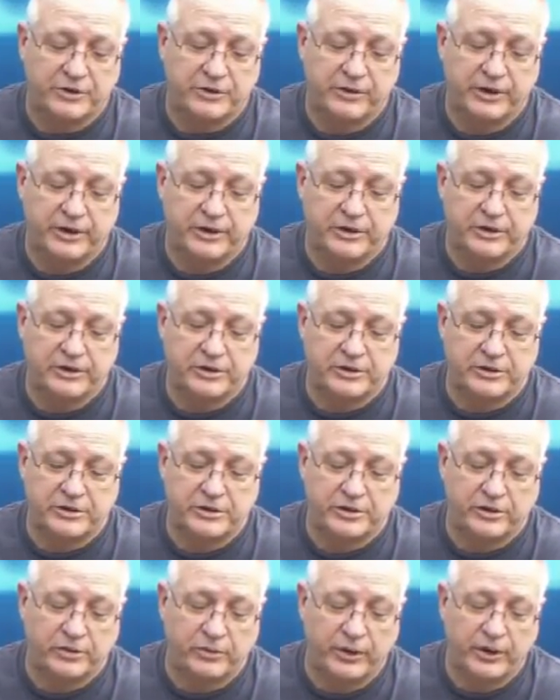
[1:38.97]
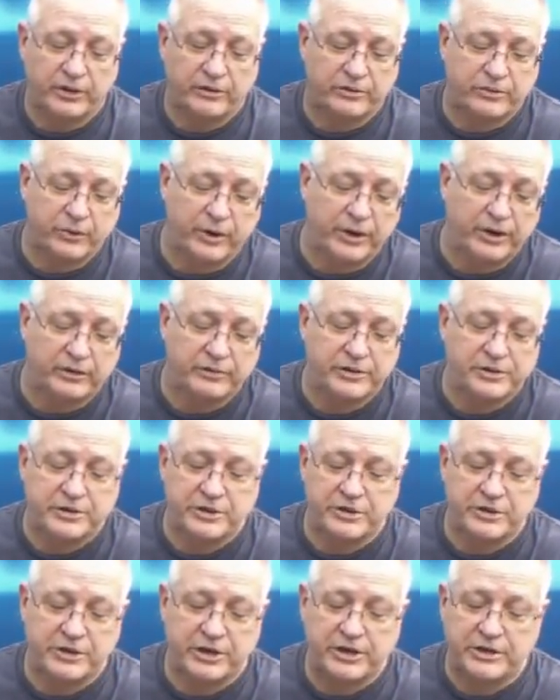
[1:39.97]
Corinthians 12:12, he
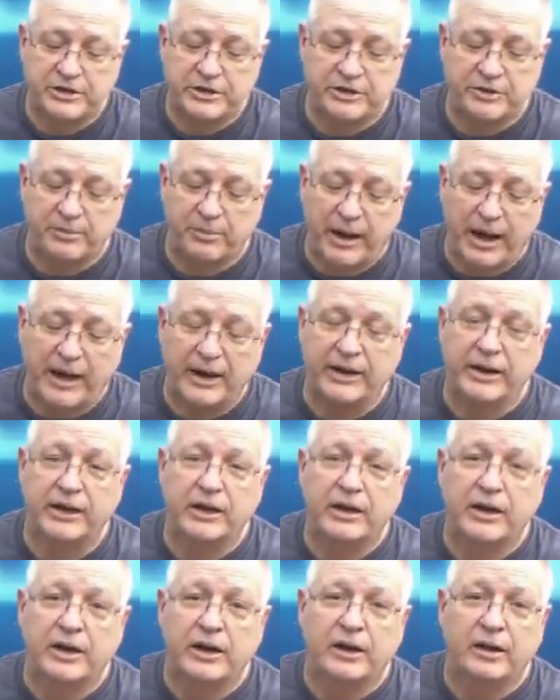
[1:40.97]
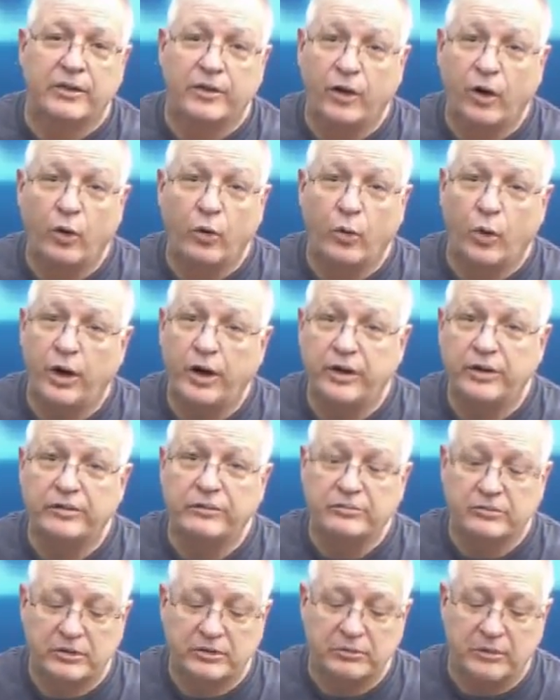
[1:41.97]
says, just as a body, though
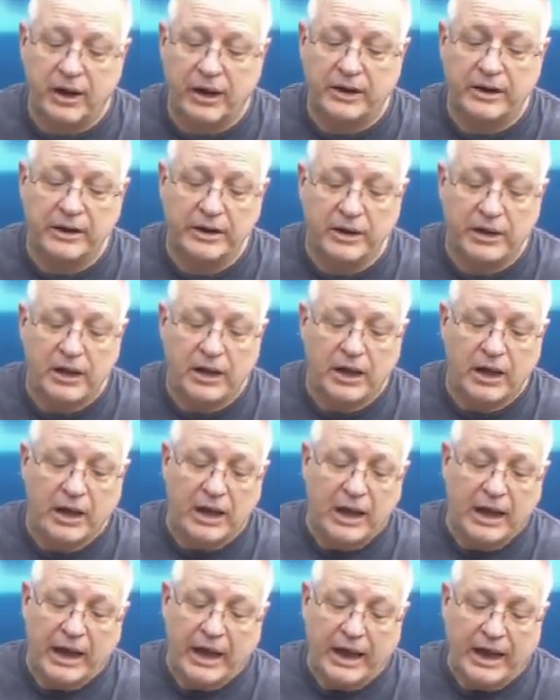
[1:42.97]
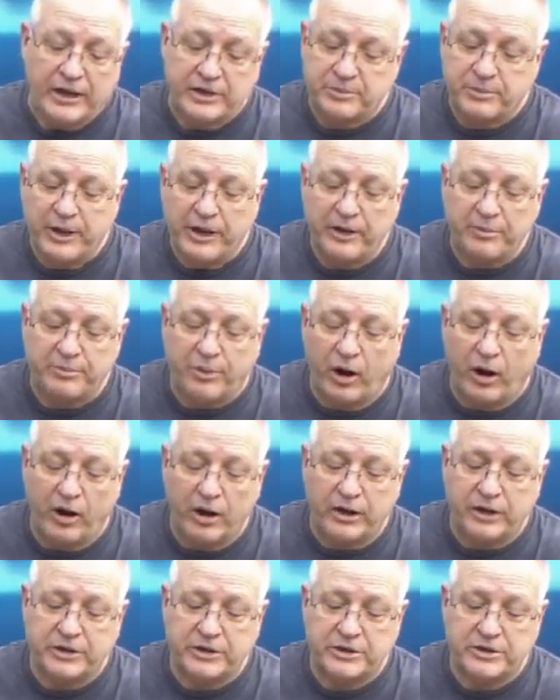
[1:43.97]
one body, has many
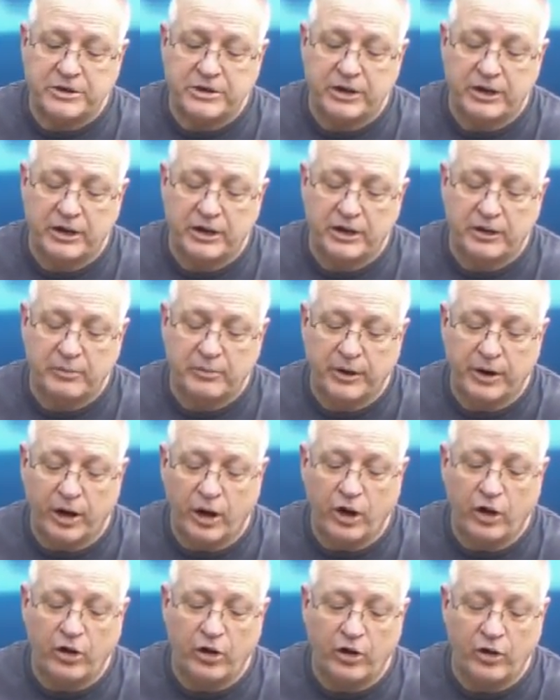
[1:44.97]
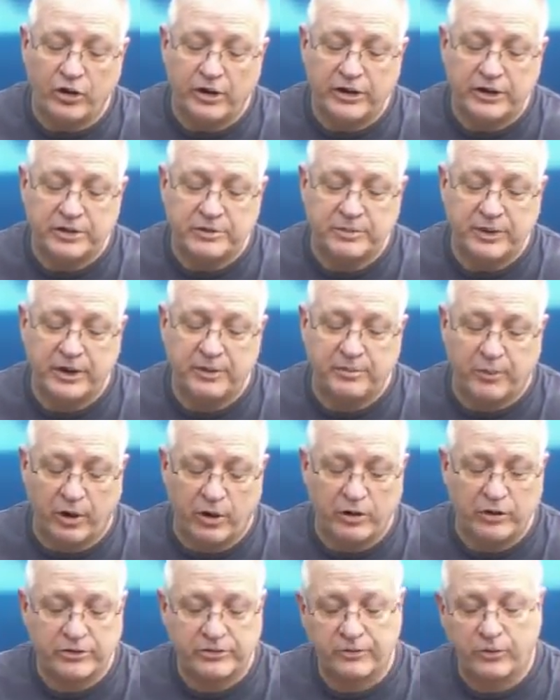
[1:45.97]
parts, but all its many
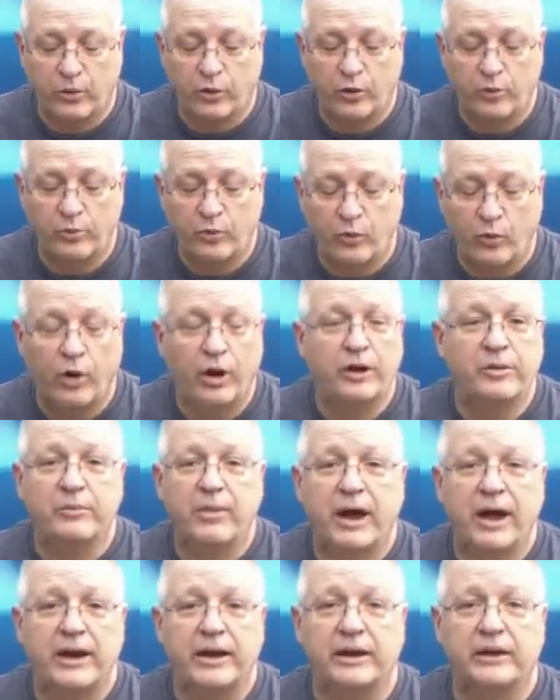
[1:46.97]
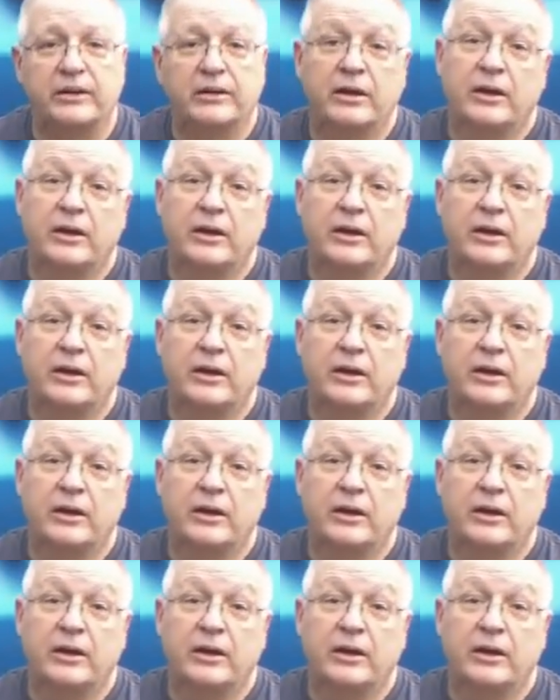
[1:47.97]
parts form one body,